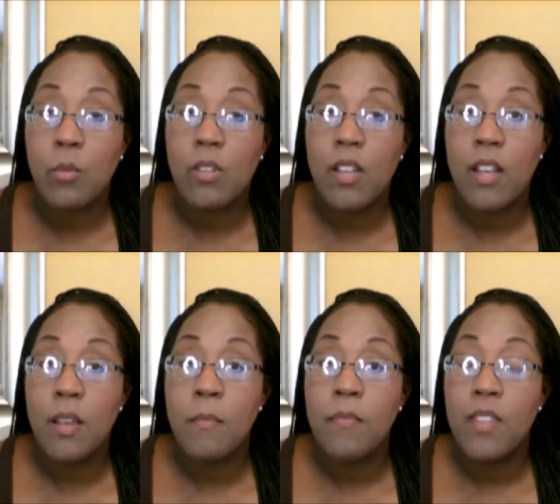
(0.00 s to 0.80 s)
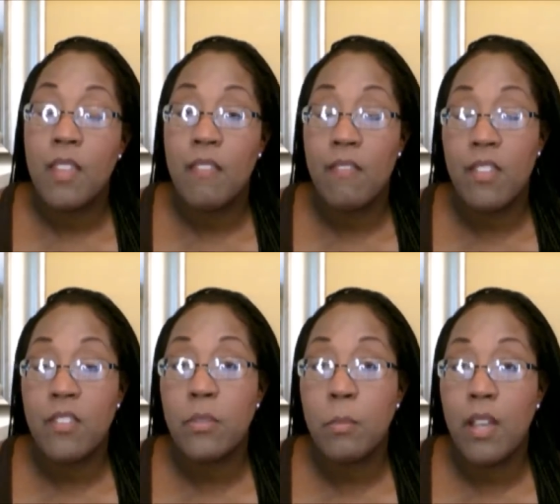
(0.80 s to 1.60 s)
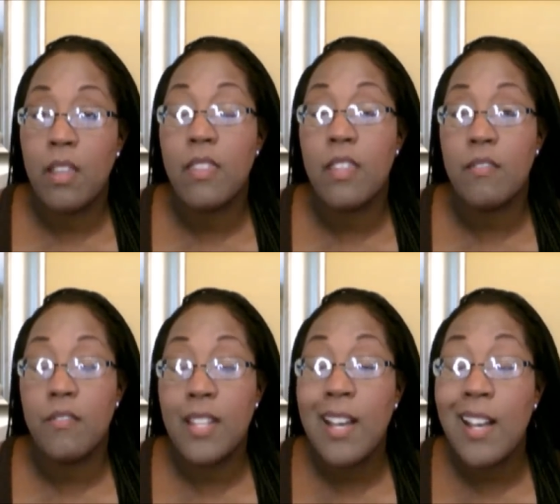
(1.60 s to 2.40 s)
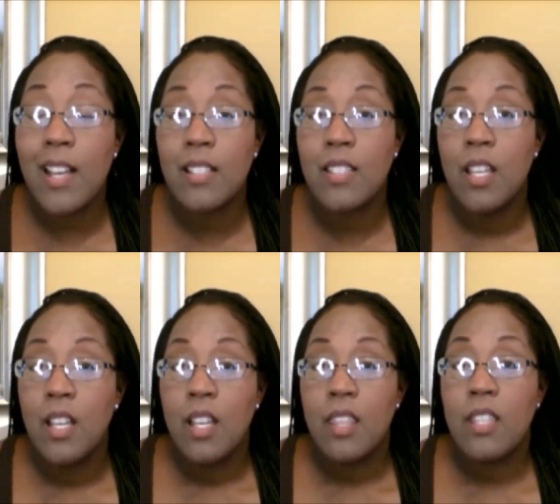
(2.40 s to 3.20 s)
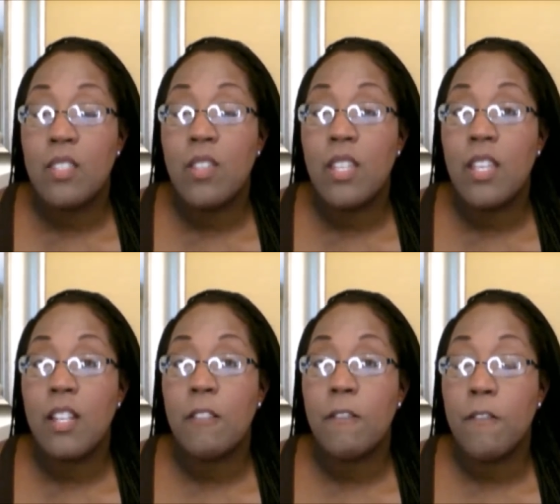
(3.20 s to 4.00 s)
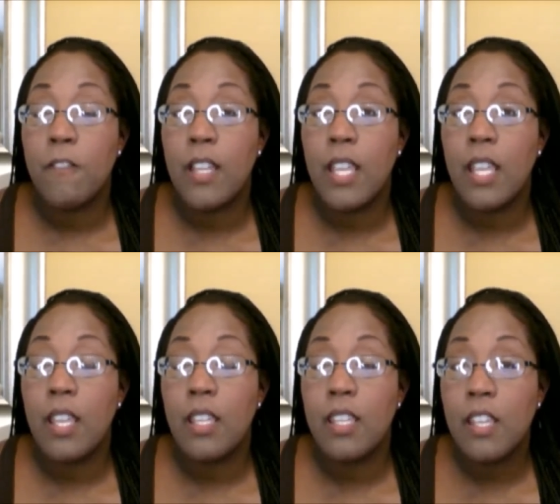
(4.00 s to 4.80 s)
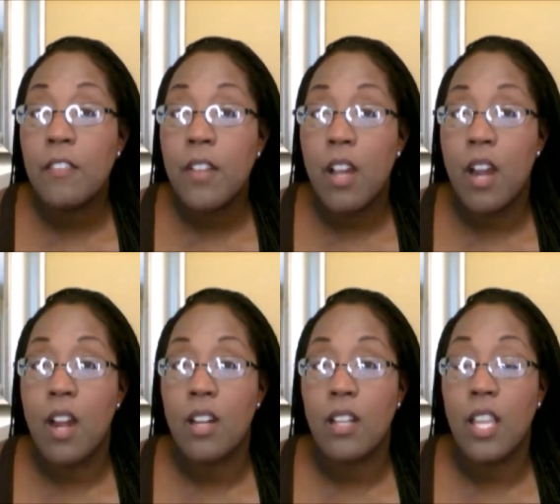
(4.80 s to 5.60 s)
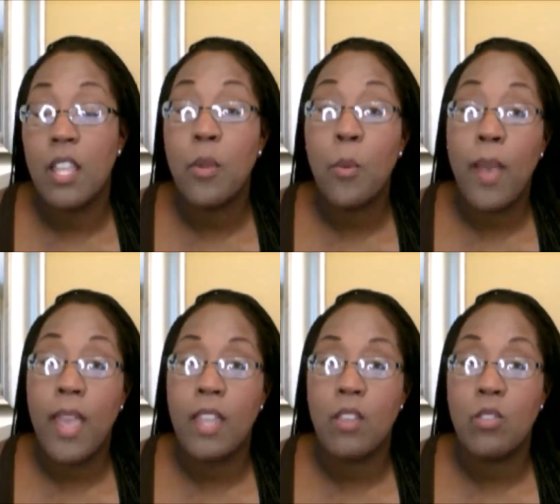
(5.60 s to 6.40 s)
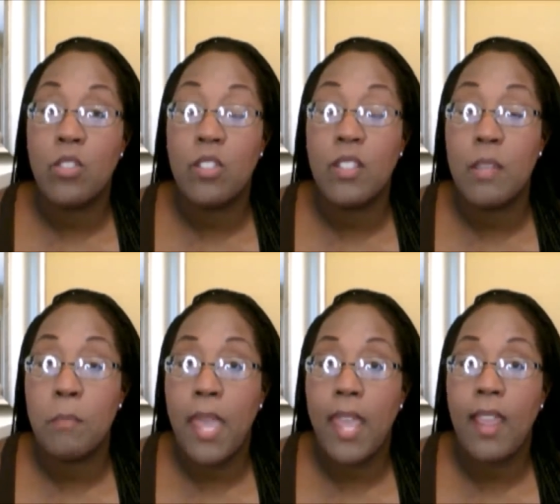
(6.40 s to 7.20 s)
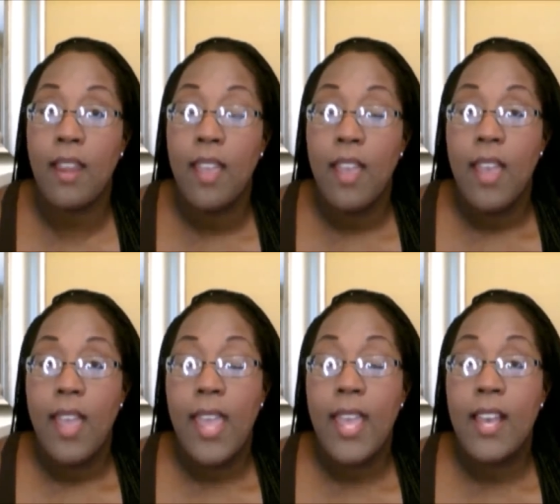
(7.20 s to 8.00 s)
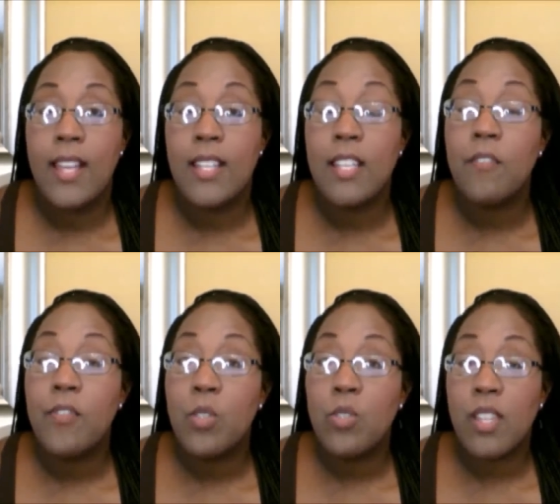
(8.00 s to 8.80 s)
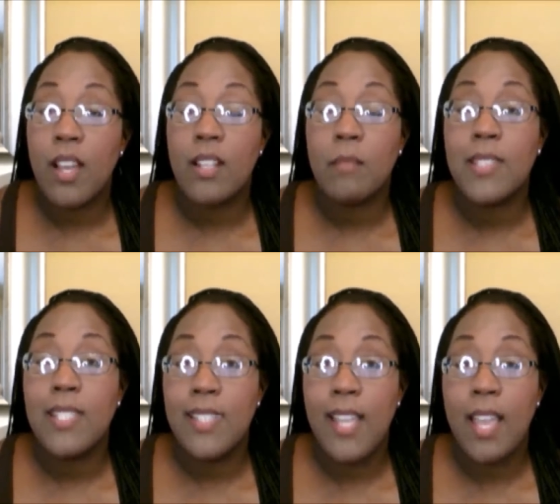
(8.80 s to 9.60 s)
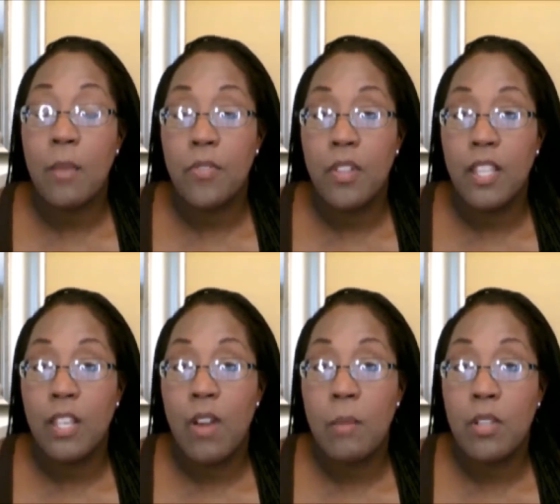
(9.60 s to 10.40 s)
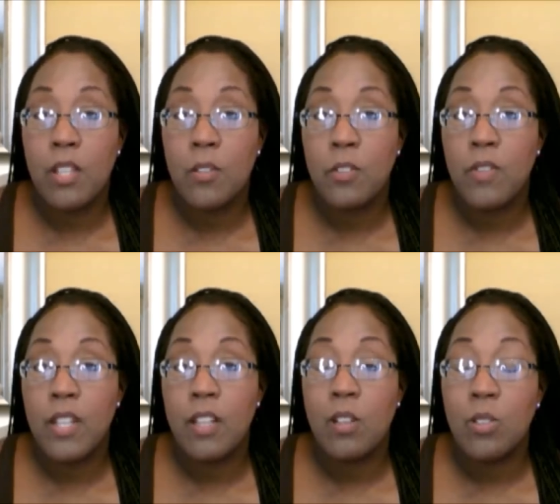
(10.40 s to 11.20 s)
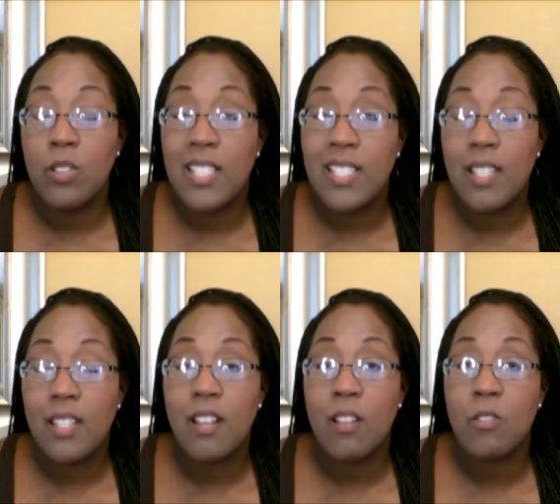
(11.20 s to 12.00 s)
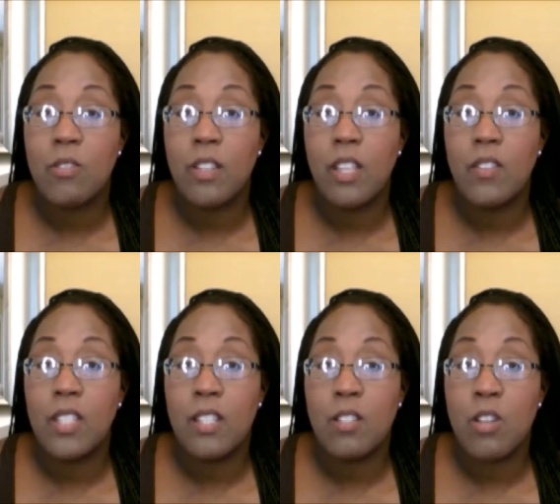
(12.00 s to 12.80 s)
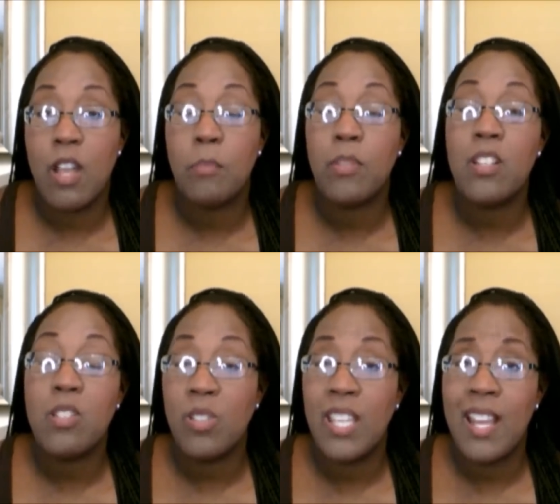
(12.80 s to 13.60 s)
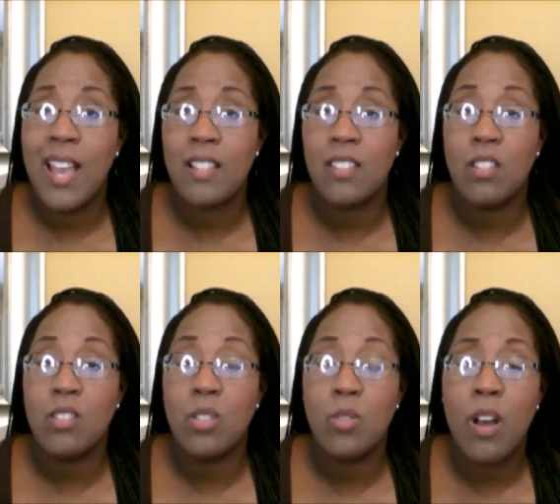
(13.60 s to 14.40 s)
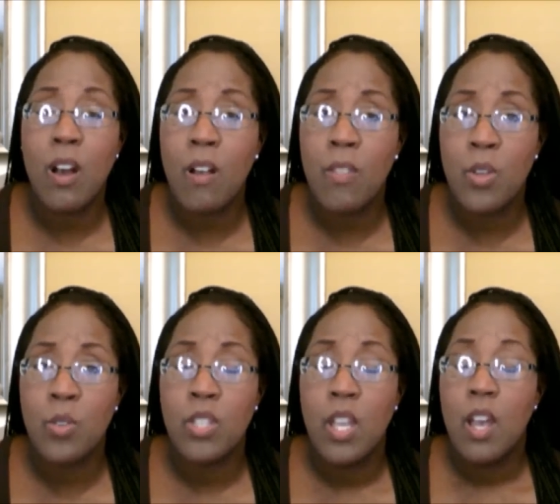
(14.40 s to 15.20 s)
will come this month. If not, then you can get a free gift card. Either way, you'll still get paid and if you sign up today with the link right below this video, you'll get $10 for giving it a try. Plus, you'll get access to all those